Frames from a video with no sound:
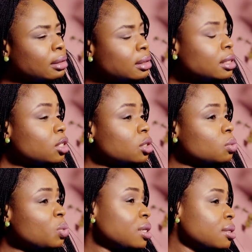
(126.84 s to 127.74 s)

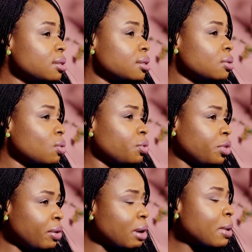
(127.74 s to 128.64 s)
6 weeks or
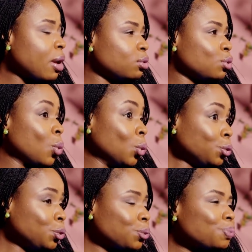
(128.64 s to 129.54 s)
thereabout
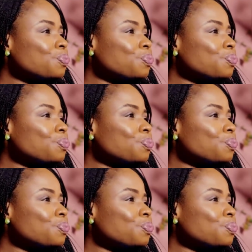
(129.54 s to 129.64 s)
old,